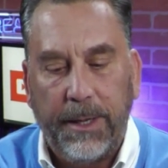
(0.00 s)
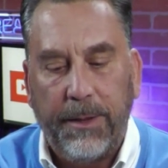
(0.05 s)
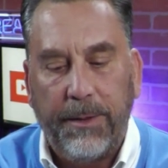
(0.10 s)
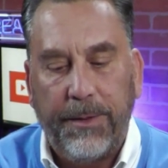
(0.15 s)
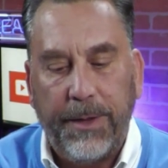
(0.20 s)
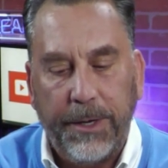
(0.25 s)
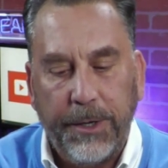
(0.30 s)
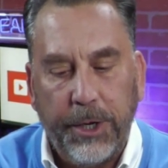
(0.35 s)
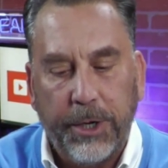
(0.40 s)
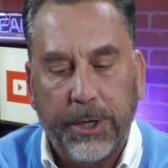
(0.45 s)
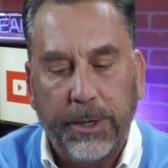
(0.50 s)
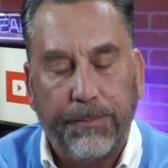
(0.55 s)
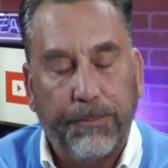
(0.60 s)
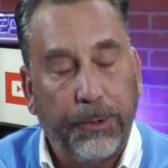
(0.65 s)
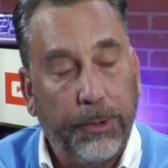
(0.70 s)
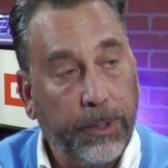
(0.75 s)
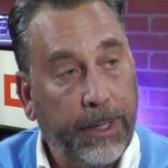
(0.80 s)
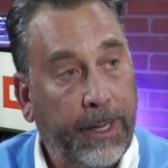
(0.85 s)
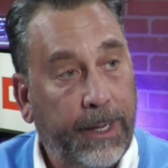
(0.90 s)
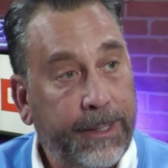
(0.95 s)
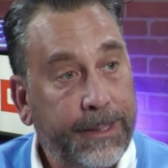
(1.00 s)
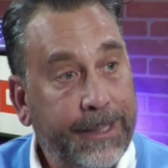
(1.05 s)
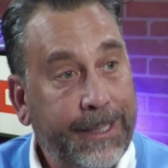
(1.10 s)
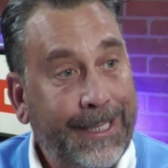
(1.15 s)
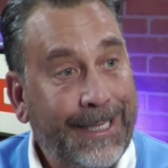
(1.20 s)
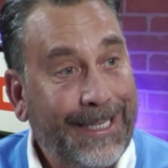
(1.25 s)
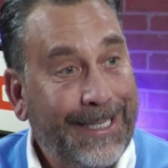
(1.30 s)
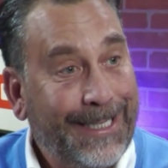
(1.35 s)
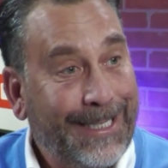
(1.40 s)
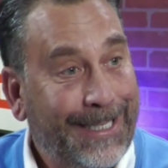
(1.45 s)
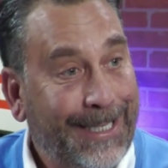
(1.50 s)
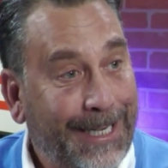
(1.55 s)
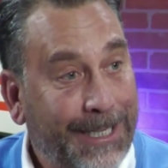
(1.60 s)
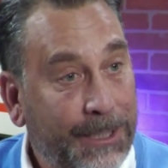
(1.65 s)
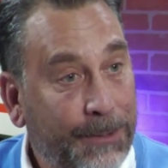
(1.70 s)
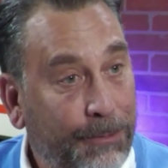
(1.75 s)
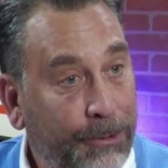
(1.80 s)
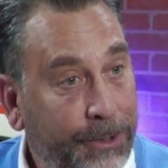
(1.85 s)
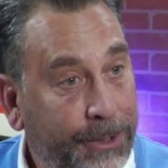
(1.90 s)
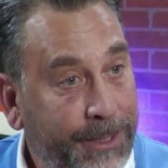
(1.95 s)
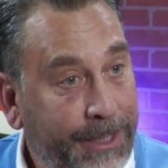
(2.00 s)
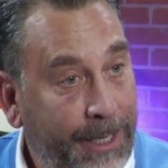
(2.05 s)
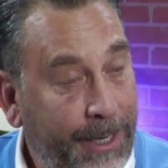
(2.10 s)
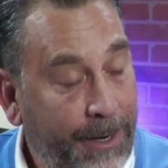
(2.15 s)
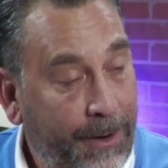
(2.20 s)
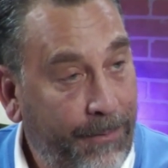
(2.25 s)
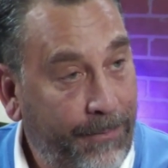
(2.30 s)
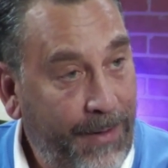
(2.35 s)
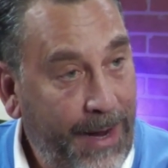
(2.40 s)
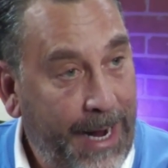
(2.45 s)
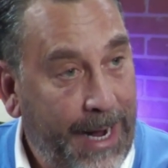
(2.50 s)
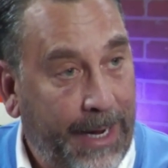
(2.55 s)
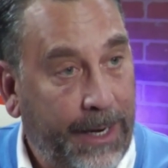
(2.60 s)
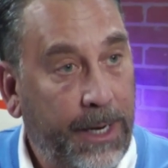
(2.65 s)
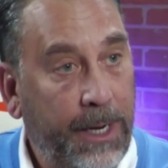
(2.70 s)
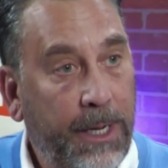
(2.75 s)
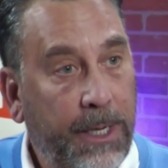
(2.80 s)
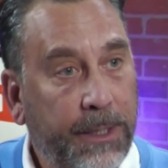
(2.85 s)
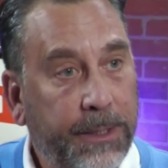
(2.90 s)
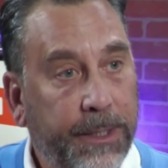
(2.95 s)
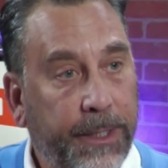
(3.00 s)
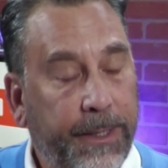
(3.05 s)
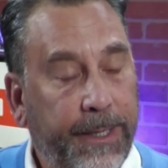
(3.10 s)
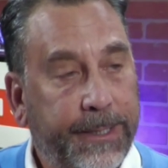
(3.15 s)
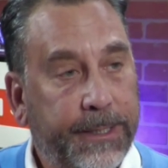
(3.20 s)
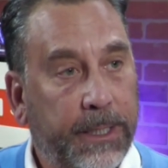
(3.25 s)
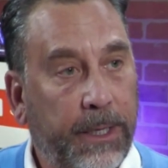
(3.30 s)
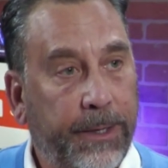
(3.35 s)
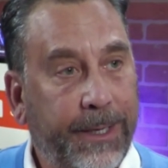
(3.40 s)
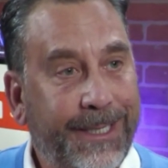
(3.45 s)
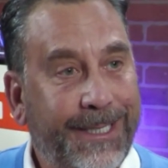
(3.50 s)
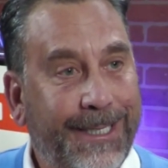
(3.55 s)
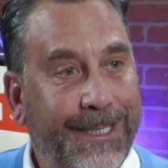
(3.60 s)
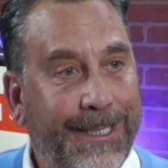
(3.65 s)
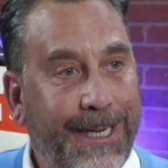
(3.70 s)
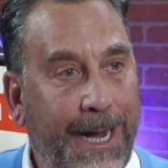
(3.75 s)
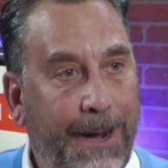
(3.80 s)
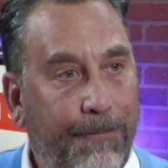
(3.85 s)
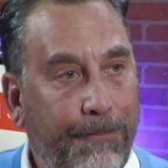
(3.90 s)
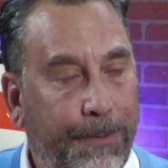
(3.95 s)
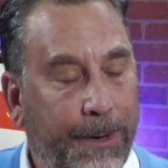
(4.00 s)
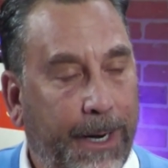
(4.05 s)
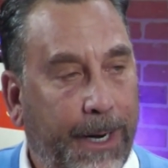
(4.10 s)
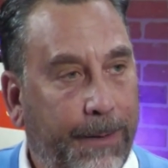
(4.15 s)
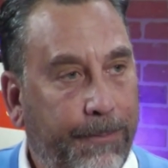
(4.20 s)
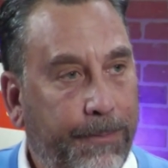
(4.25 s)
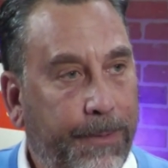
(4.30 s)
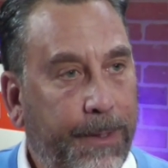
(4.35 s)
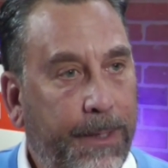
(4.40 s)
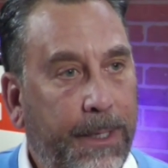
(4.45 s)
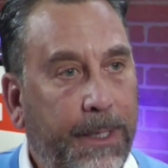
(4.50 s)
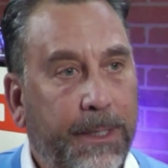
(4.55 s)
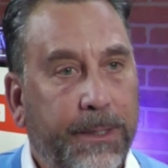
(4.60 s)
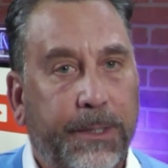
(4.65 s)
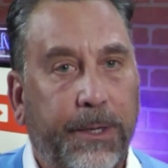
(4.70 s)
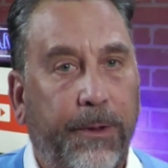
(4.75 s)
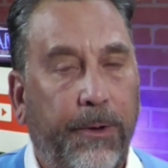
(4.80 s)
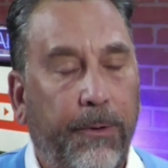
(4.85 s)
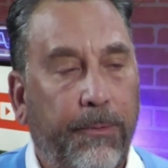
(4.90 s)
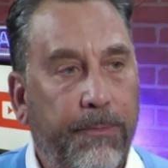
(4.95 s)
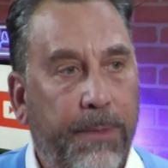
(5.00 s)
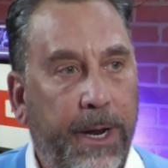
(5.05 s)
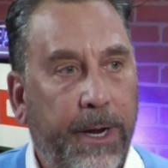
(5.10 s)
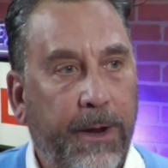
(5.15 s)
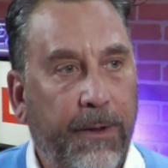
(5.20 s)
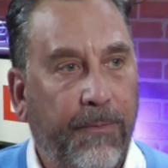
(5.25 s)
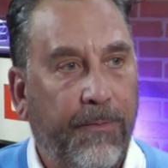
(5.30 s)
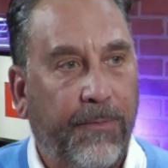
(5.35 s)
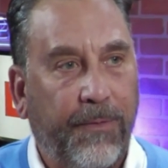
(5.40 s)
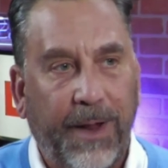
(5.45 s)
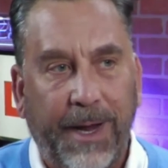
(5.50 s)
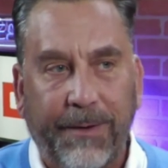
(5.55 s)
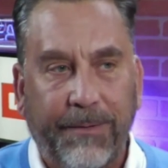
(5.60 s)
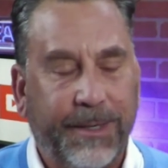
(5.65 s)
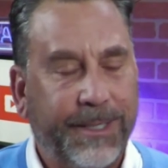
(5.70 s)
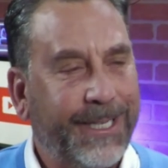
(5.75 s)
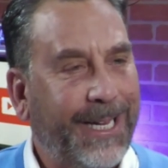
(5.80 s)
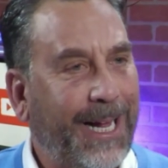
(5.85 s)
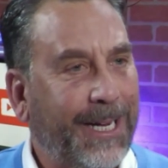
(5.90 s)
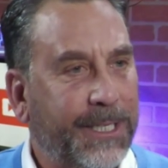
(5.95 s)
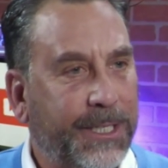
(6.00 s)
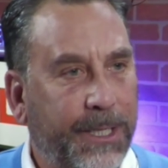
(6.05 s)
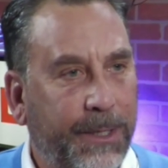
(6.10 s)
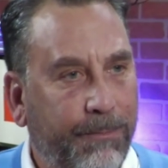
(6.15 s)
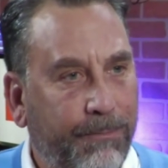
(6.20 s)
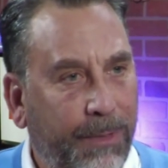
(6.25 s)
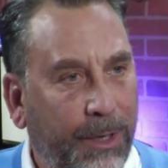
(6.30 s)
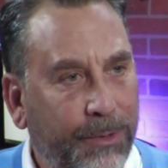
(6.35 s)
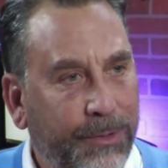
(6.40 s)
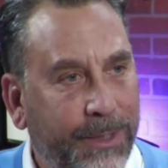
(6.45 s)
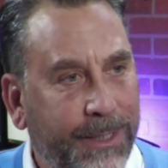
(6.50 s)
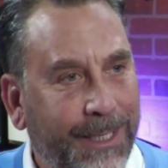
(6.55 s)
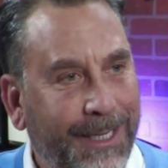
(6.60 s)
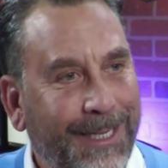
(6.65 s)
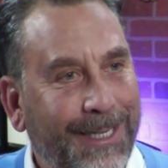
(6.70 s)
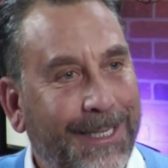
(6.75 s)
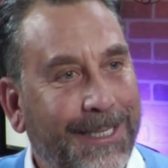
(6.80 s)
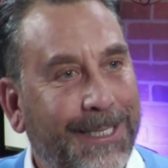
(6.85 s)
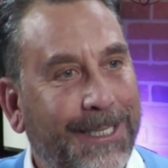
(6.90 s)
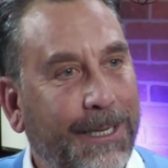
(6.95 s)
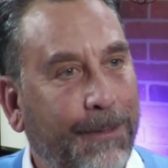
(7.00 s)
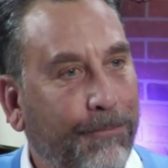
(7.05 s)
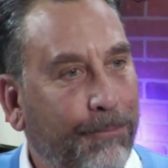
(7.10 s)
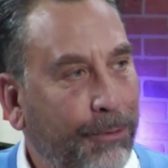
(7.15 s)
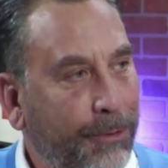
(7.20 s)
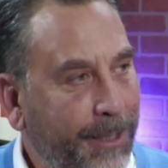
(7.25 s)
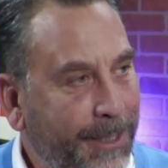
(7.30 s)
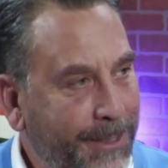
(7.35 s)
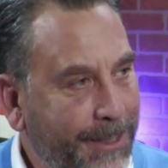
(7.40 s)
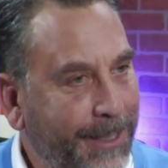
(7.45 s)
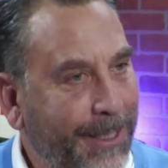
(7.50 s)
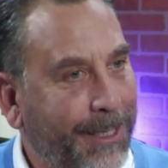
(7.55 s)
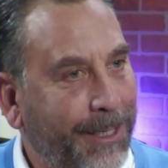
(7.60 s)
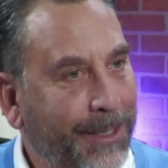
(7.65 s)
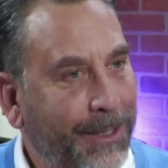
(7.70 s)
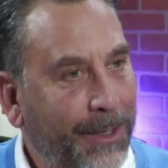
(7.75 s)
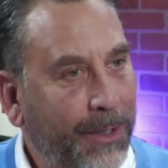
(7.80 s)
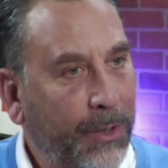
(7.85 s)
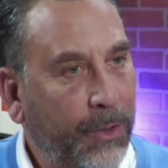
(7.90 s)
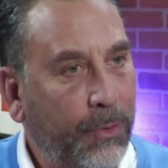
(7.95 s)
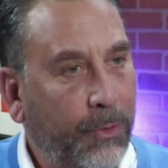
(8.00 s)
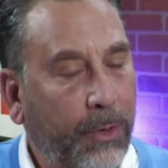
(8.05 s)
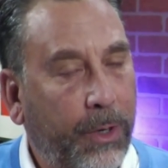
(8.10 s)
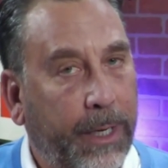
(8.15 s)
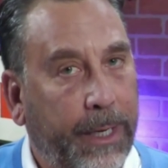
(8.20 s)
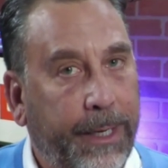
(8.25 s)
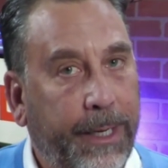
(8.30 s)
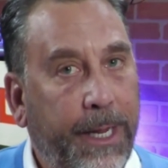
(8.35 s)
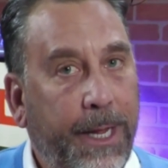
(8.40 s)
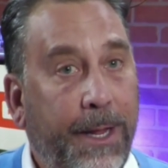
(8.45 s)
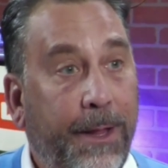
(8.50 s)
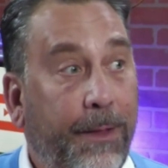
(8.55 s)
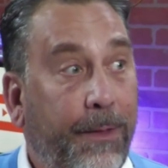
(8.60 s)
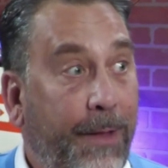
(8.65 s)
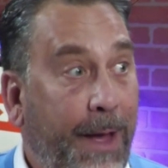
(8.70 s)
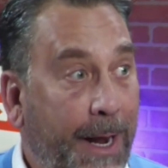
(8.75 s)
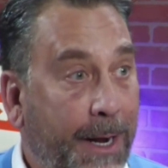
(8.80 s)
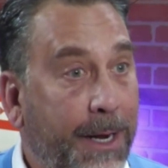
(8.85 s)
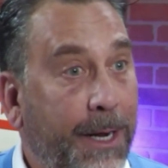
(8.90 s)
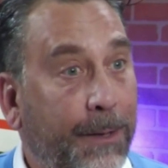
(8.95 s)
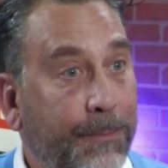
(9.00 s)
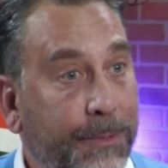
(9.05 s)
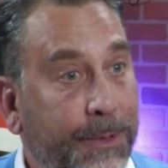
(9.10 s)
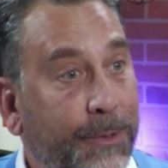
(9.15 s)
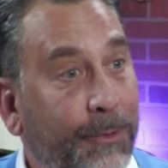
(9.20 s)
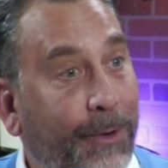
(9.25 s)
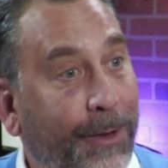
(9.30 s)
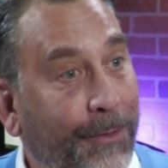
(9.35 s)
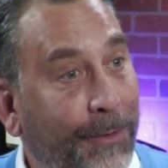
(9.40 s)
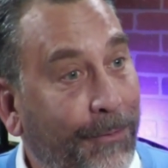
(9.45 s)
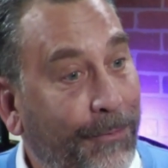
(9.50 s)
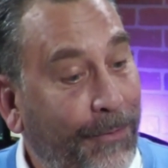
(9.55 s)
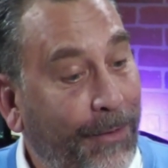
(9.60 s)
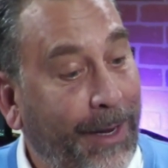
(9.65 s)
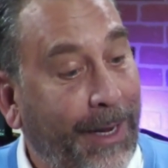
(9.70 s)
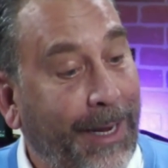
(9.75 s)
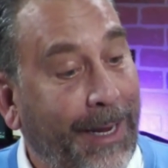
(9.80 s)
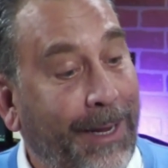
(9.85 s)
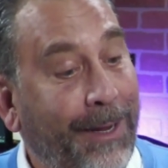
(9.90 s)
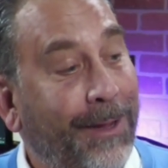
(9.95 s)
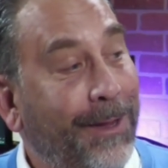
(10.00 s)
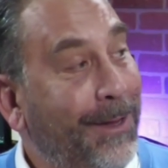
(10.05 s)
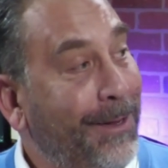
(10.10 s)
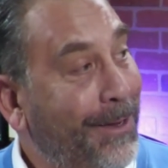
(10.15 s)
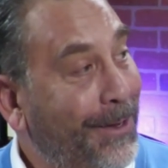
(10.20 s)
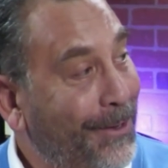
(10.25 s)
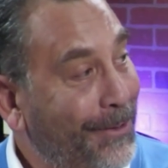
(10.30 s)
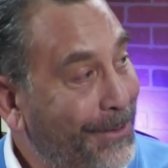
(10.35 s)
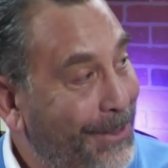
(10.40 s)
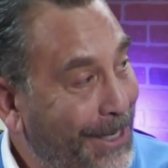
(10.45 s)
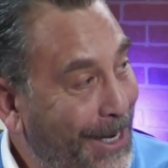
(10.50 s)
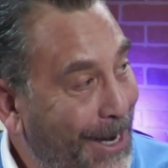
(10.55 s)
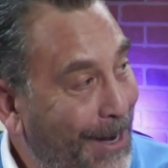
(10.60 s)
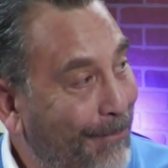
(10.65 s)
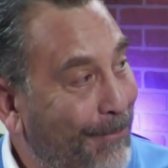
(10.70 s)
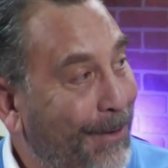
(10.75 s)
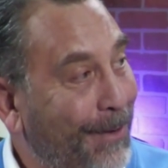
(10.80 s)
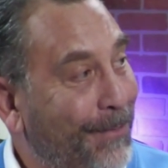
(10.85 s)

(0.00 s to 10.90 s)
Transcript: Then you could pull out 6% of that. So that's called a step up. So there are many flavors. That's the most simplistic one. That comes with a fee on top